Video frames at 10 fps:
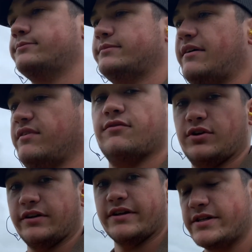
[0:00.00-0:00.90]
I've never
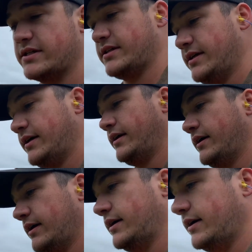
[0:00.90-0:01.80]
done this
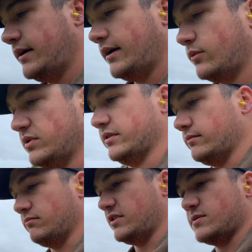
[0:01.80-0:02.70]
with
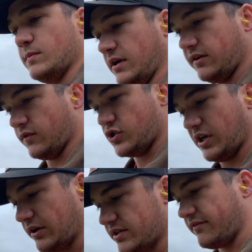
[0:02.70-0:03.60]
this many different
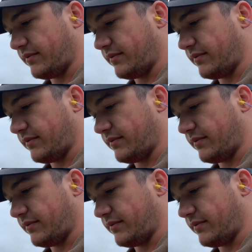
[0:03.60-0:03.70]
shells.